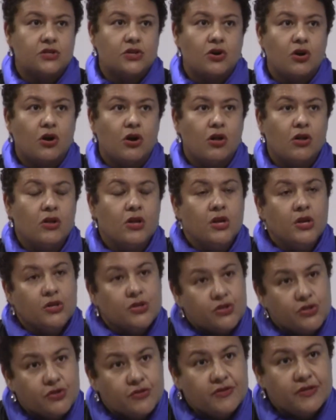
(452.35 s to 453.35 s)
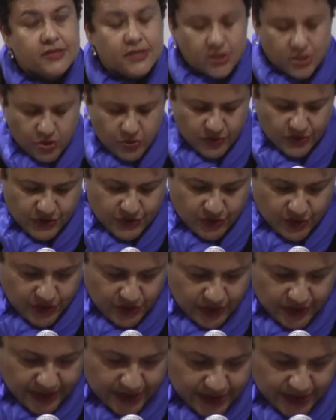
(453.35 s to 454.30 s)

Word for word: to call students into a circle